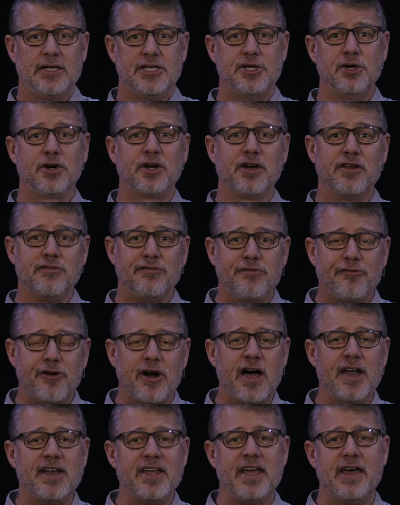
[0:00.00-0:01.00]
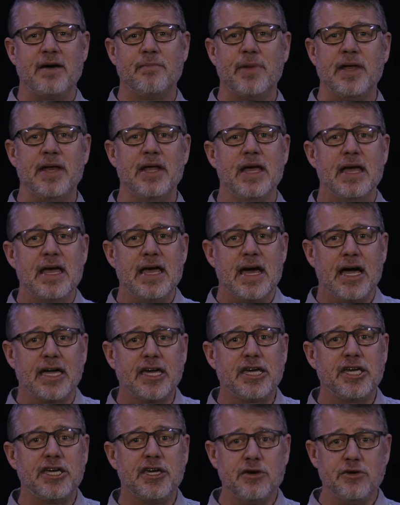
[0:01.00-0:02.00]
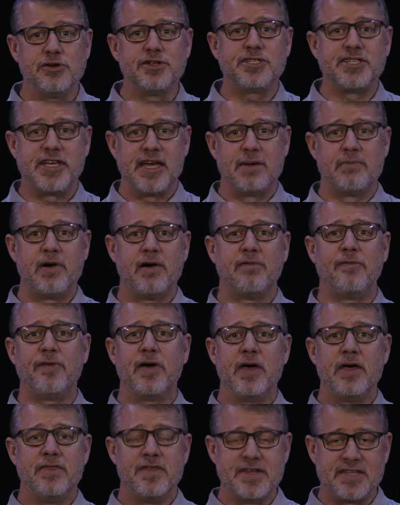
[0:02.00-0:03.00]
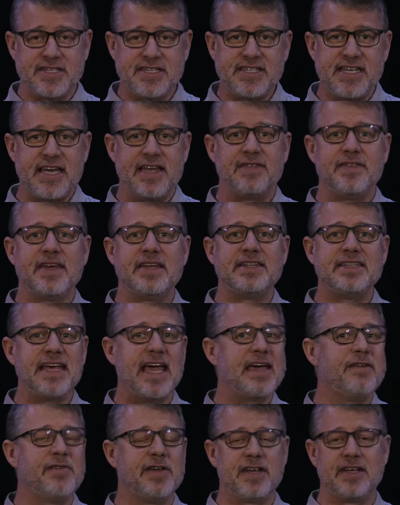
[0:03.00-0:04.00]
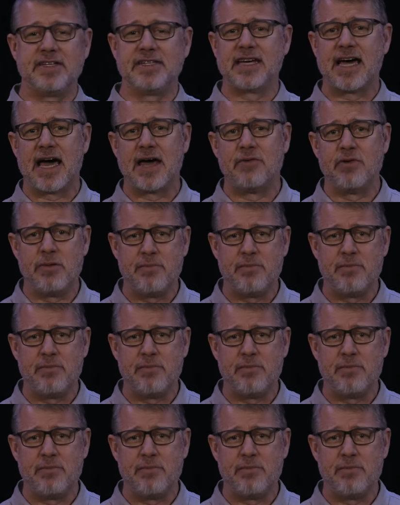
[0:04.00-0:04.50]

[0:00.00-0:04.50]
to confront him and accuse him of the sin that David had done.